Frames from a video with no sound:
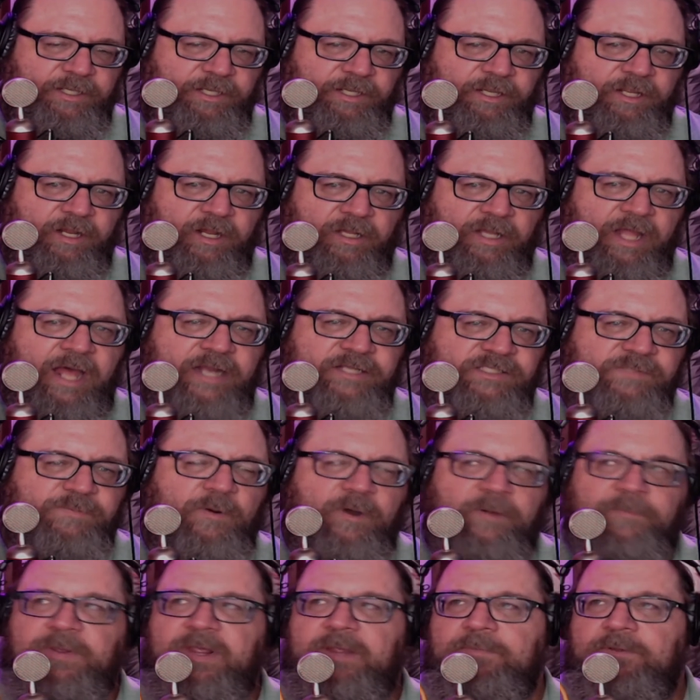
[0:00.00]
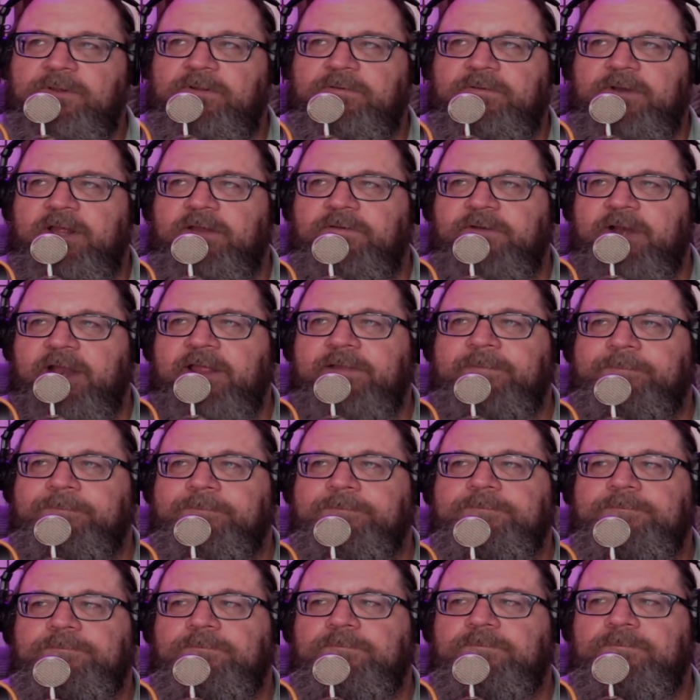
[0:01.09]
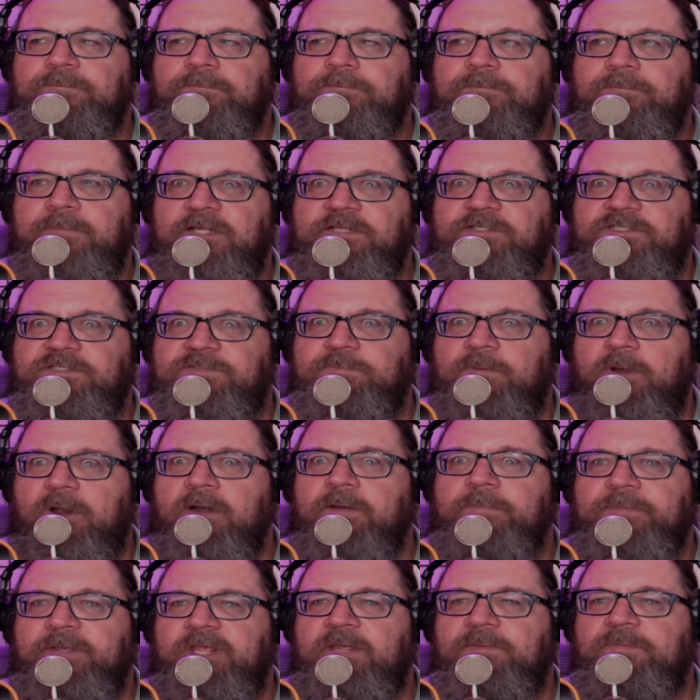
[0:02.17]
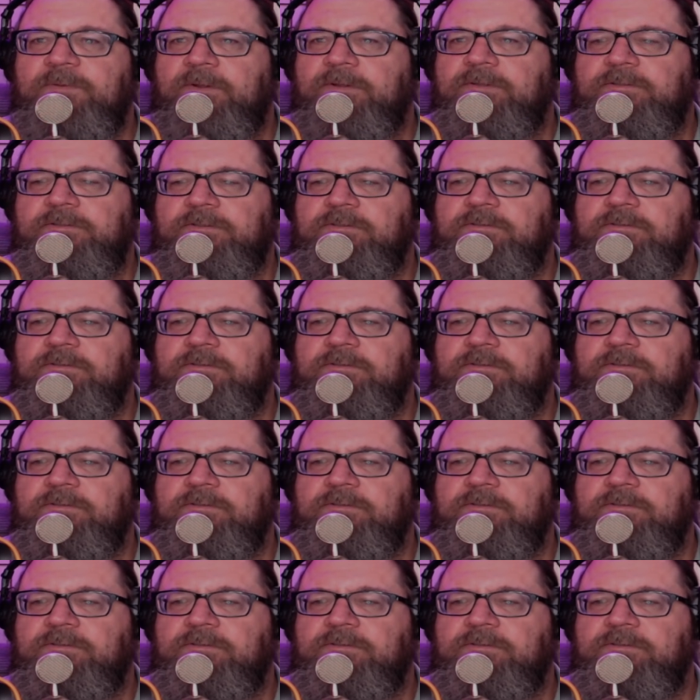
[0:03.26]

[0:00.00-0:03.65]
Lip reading: You know, a lot of smart people around, right? A lot of smart people.